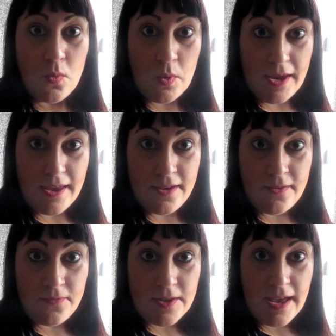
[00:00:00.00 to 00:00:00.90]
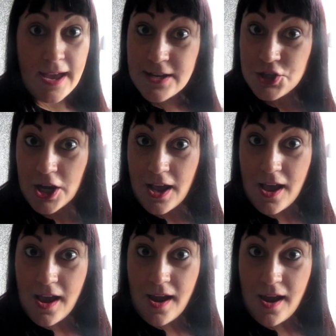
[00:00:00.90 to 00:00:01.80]
with
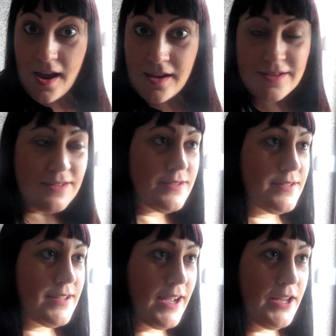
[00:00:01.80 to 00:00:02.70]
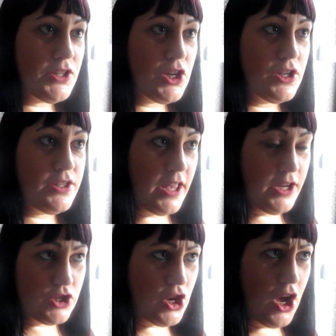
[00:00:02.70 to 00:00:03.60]
Angela. Angela
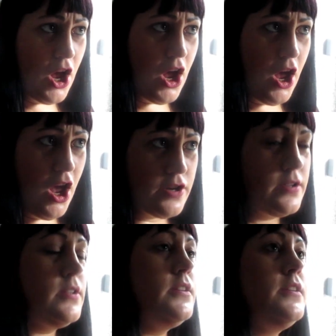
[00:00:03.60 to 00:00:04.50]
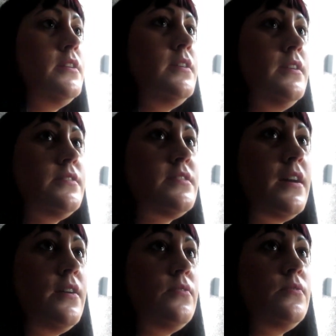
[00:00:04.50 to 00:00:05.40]
section.
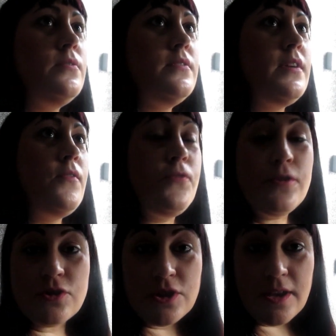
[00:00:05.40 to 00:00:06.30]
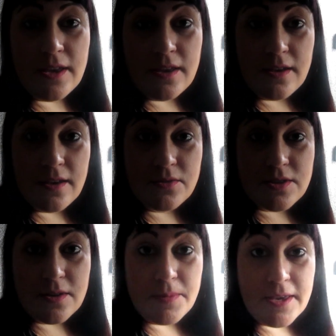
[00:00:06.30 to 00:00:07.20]
So, unfortunately, I was
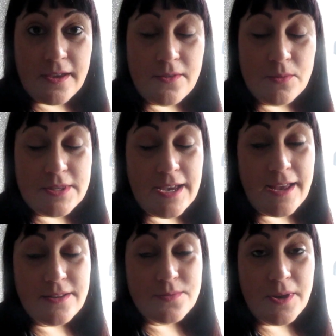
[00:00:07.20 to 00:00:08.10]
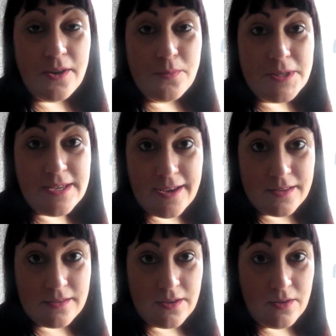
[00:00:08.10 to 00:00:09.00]
going to be going with Tan as well, but
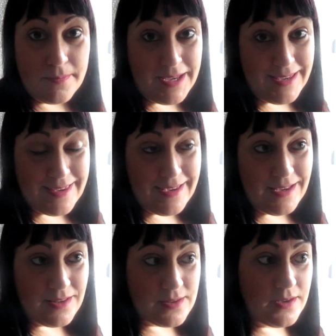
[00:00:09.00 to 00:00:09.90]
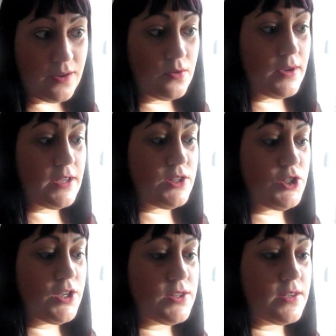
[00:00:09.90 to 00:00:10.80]
Tan can't make it. So it's
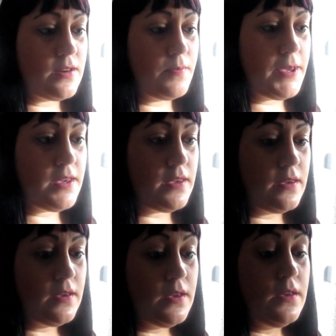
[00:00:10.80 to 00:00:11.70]
just going to be